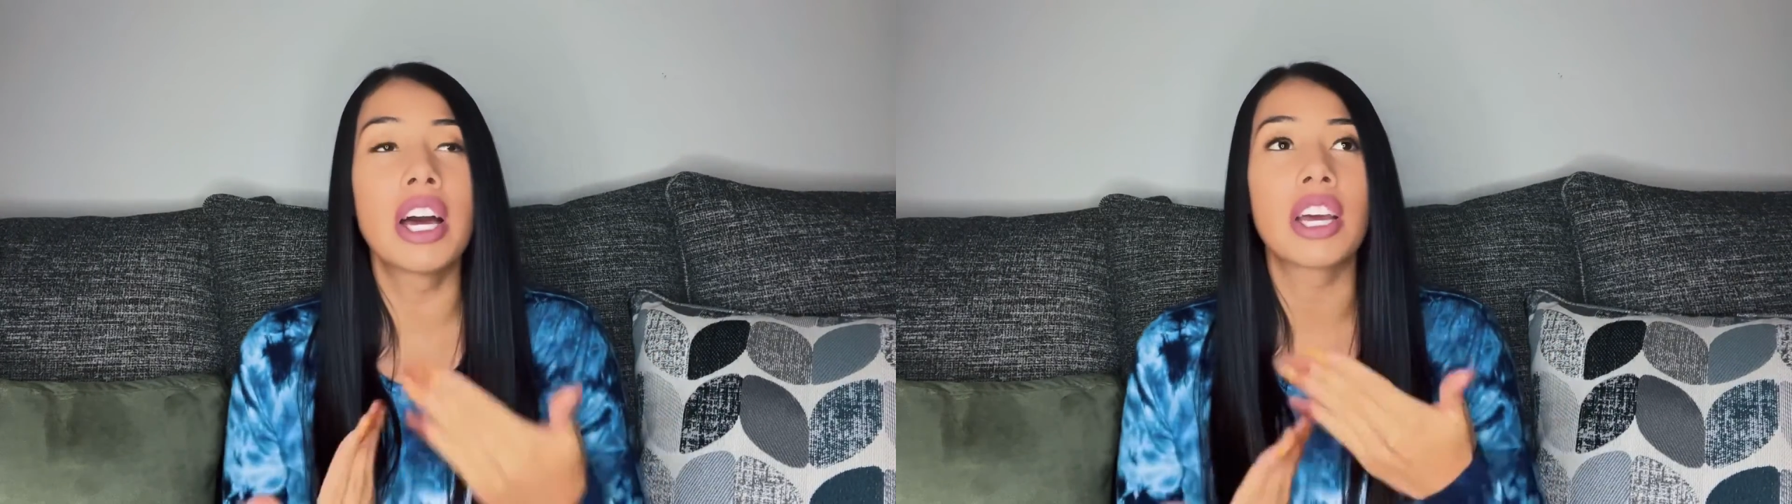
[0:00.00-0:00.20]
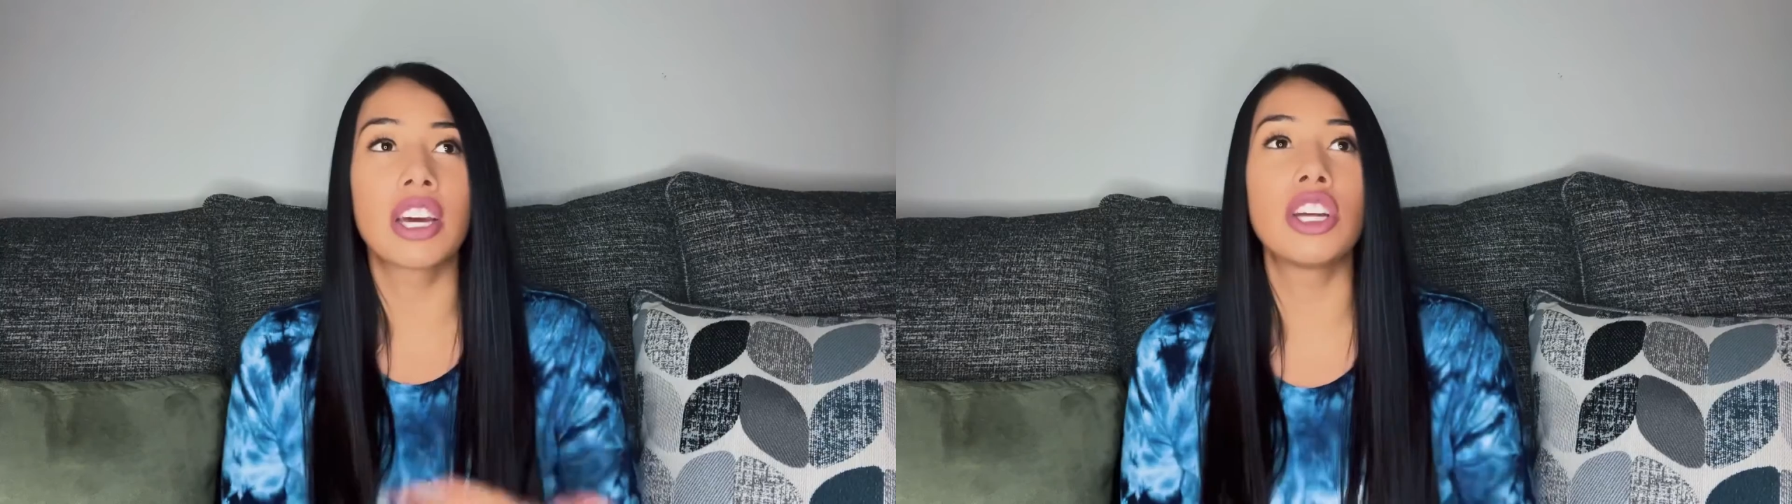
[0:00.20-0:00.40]

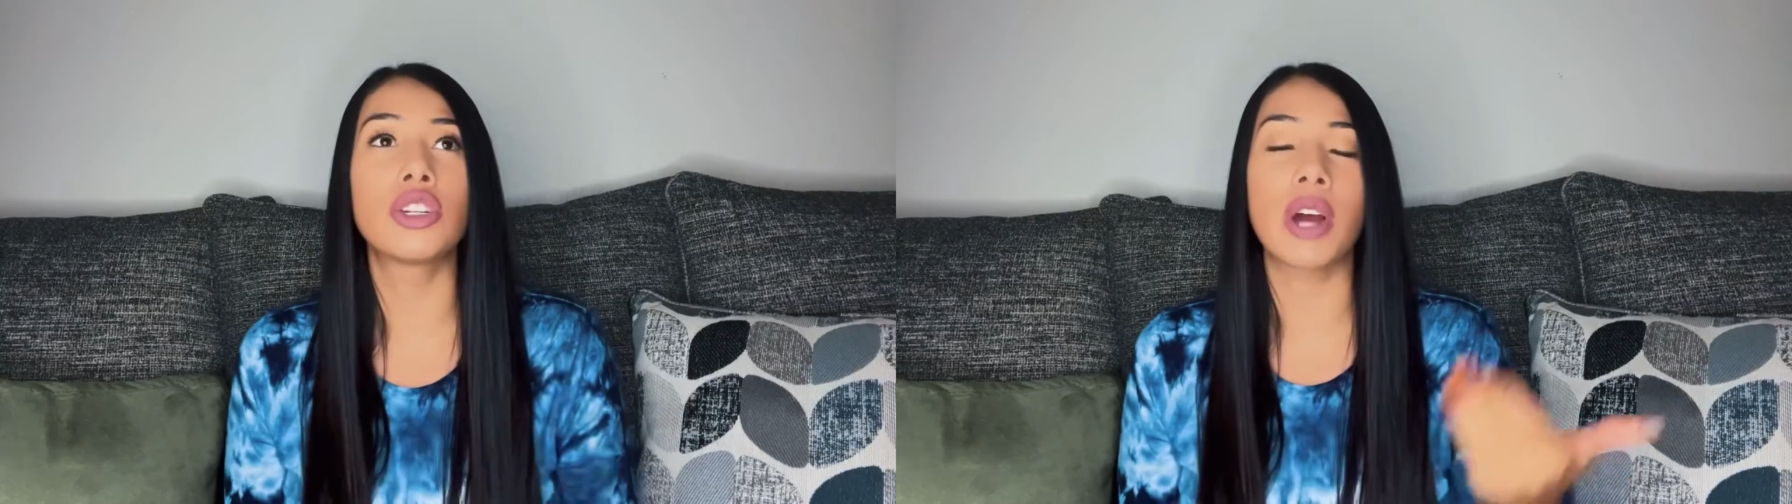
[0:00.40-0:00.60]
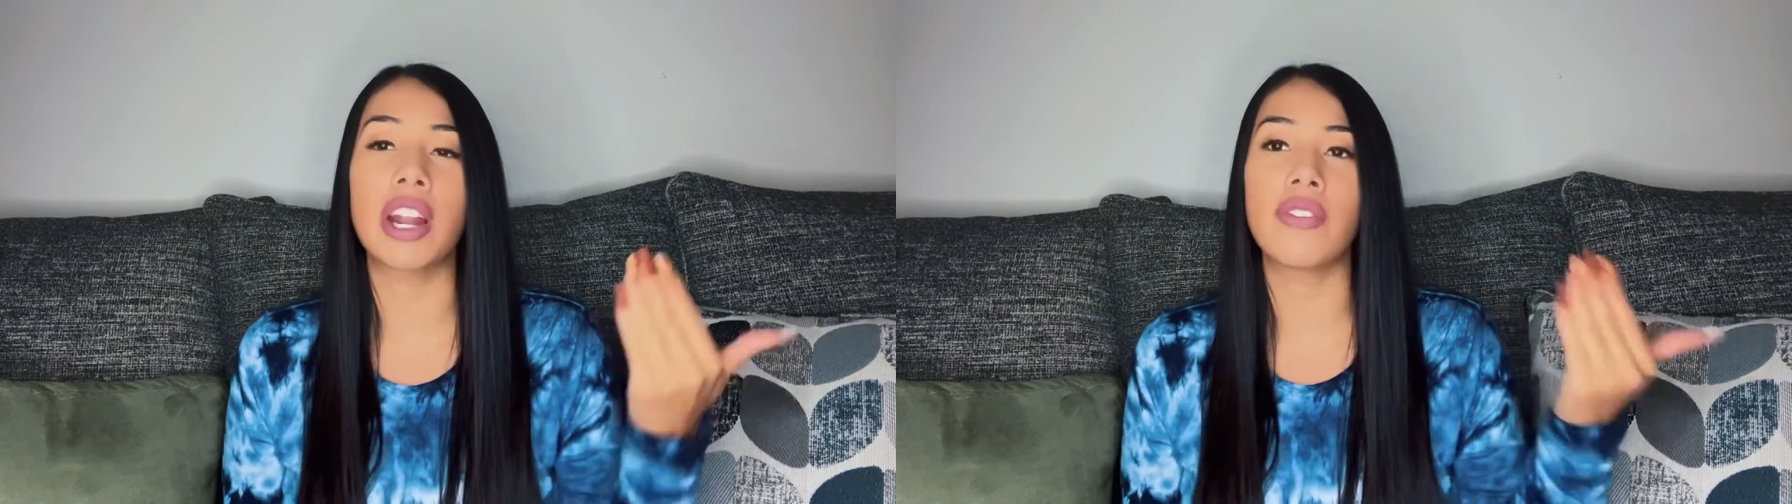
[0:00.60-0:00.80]
could
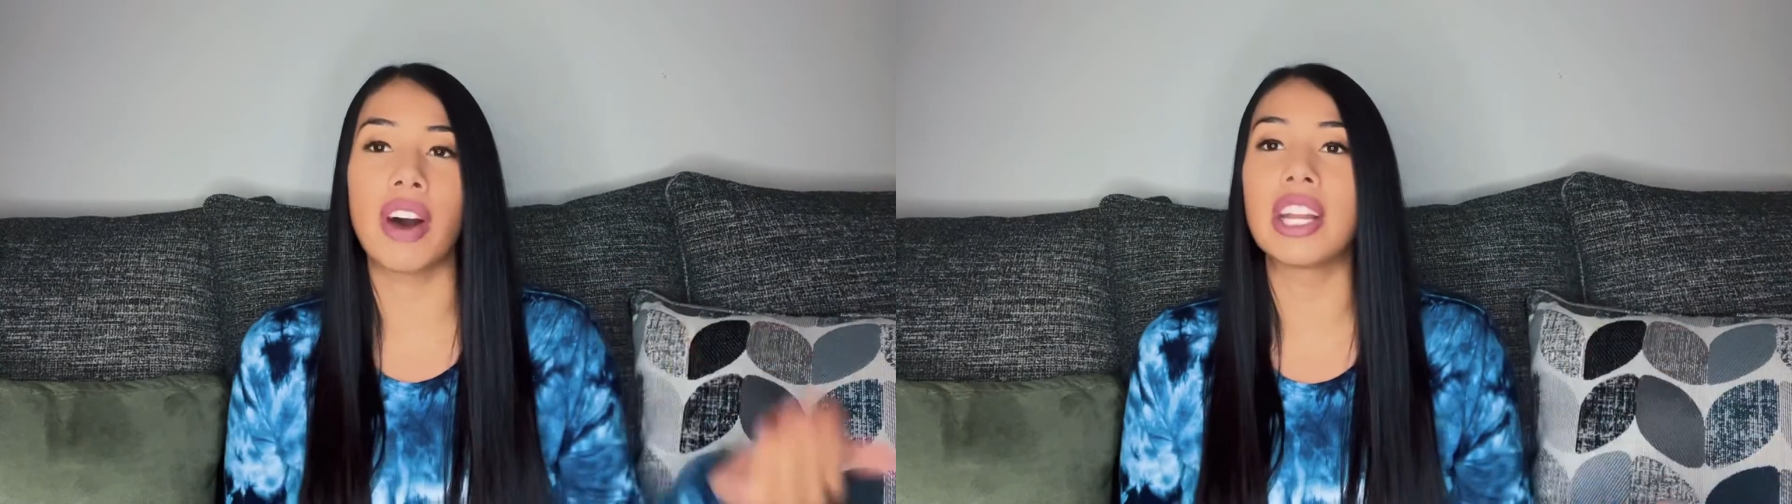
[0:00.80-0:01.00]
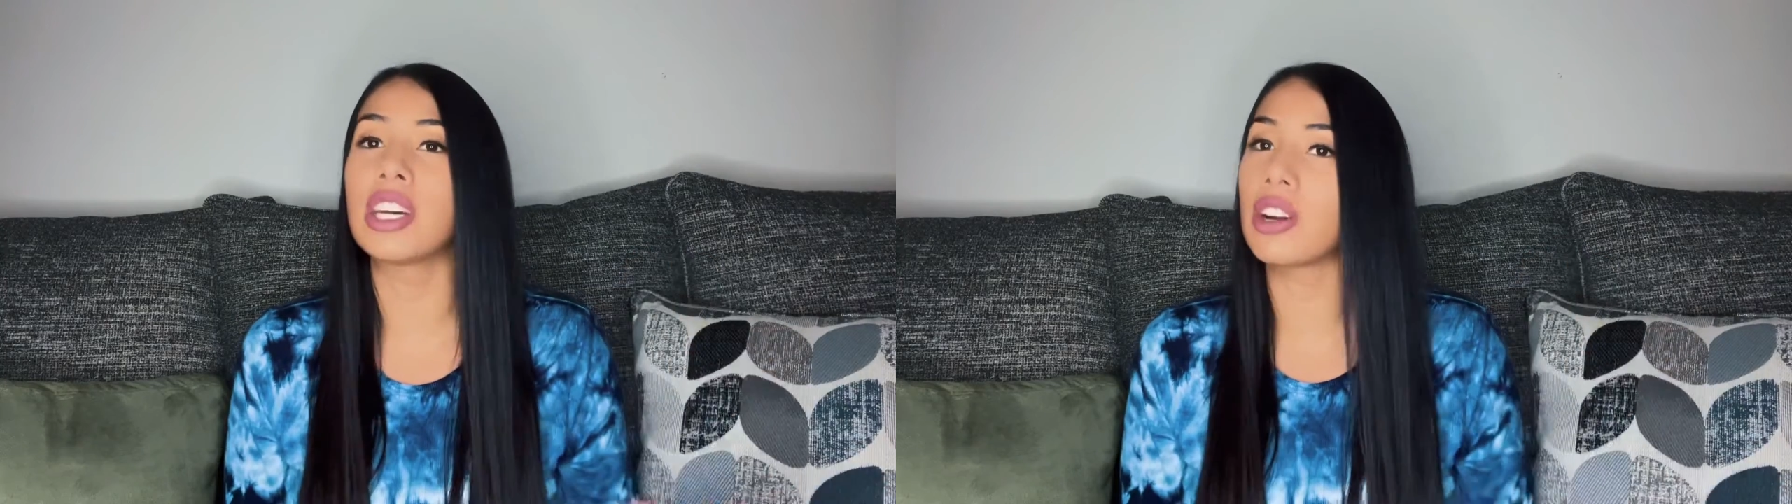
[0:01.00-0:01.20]
try to
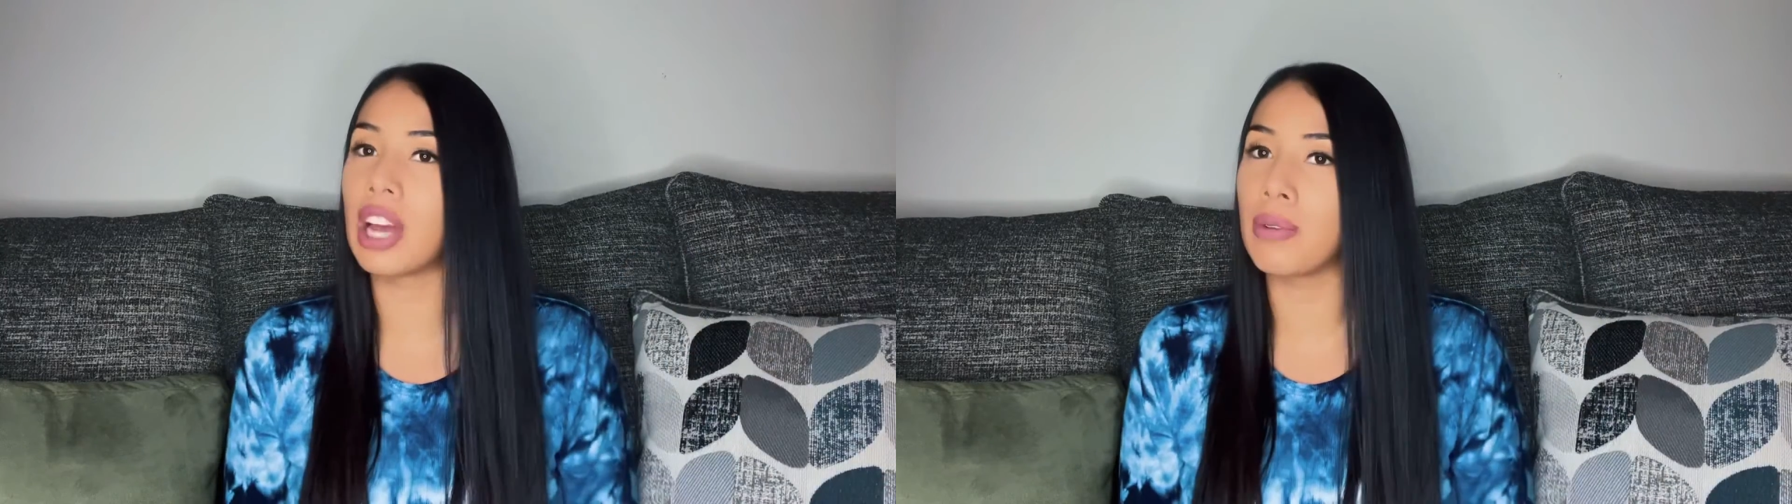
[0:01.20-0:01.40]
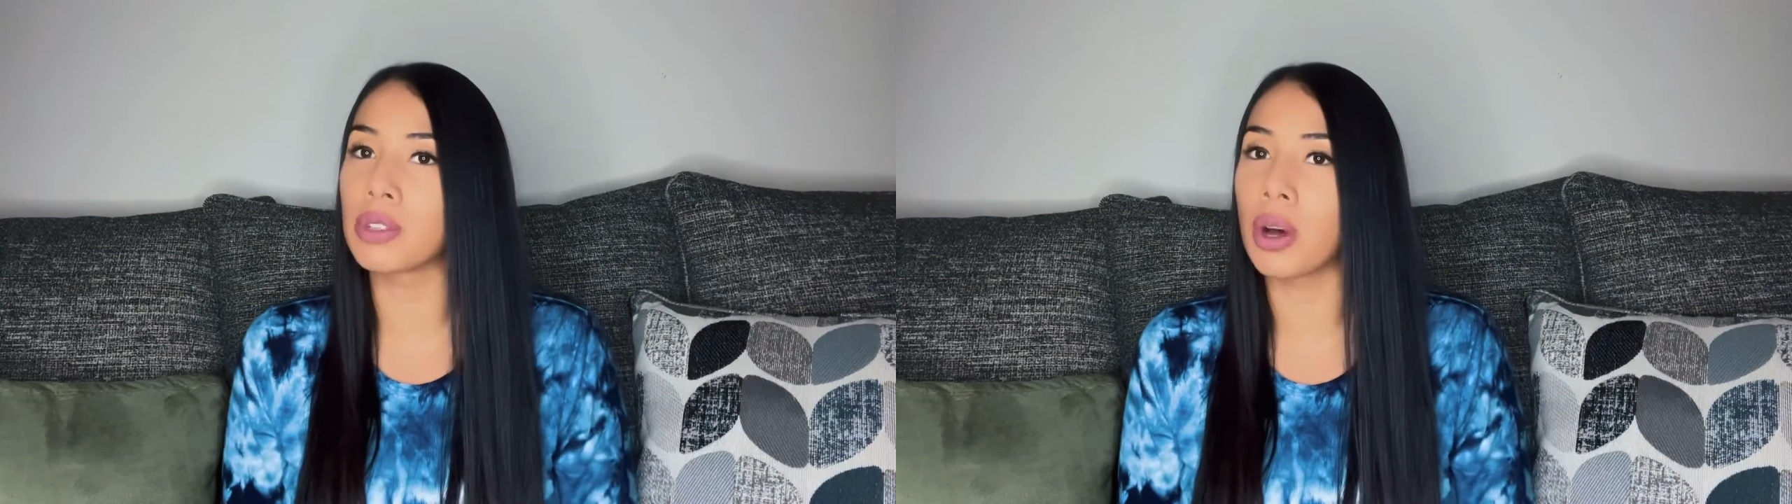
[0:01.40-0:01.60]
find it on
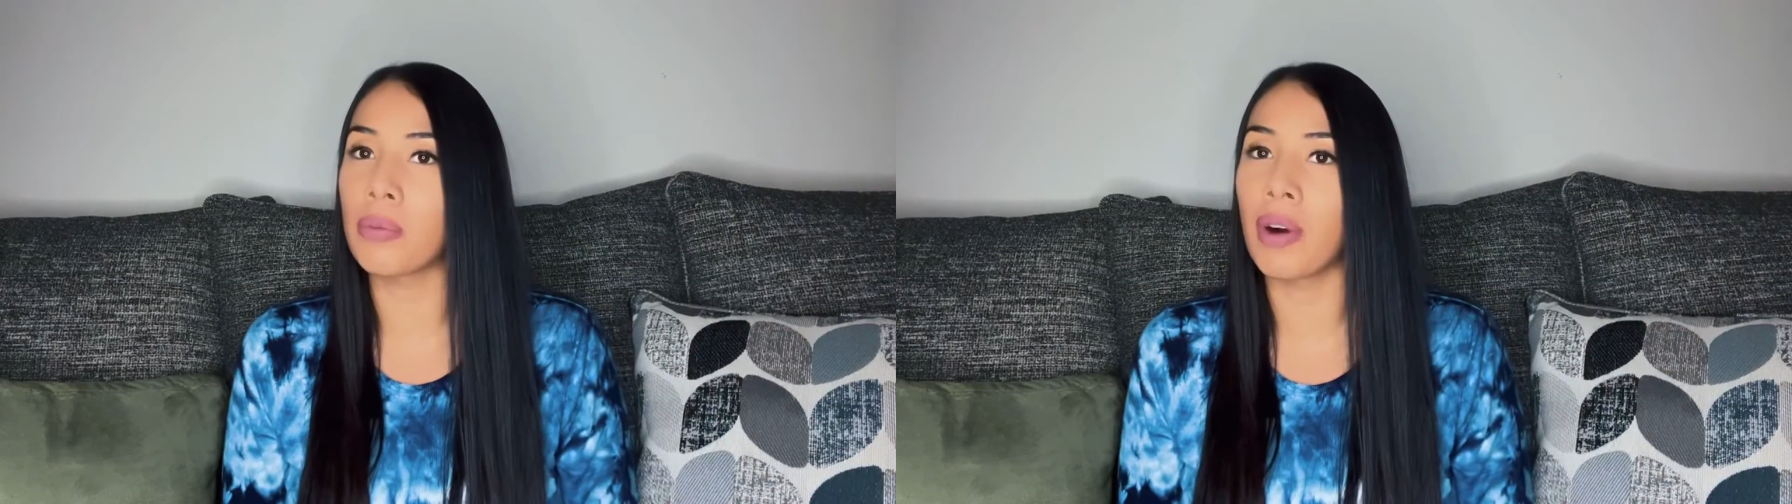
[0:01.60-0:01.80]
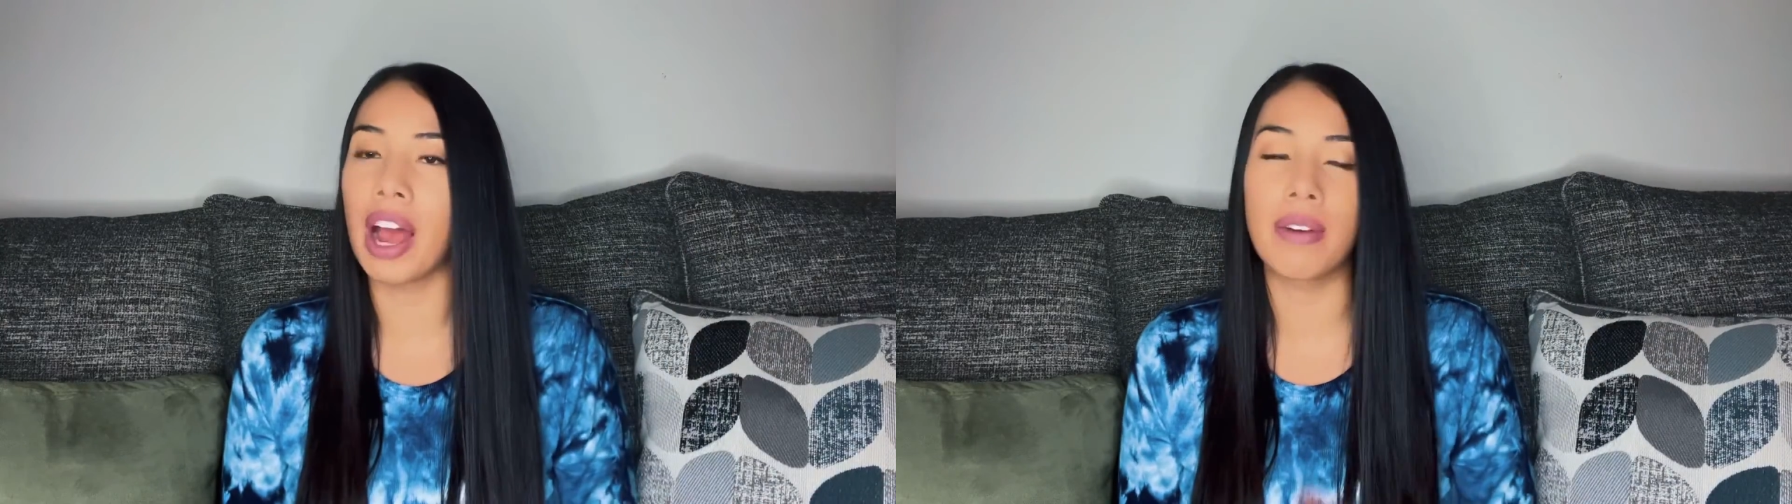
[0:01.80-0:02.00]
Amazon
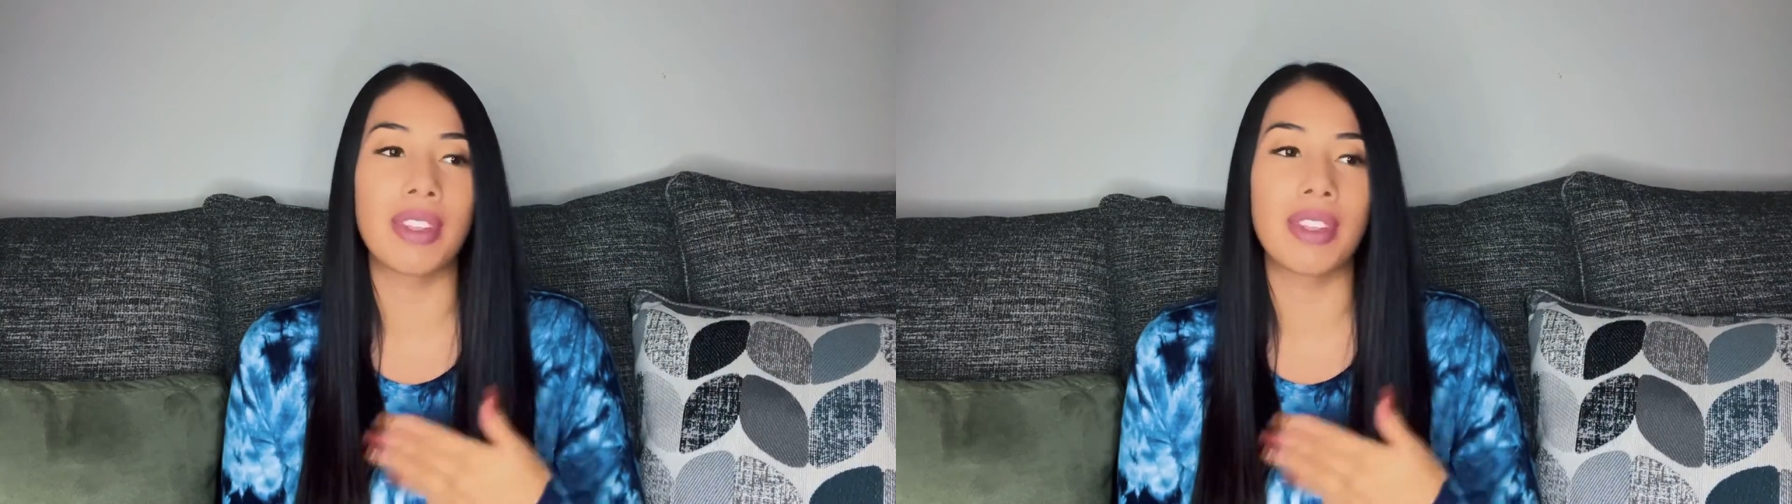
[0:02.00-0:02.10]
Prime.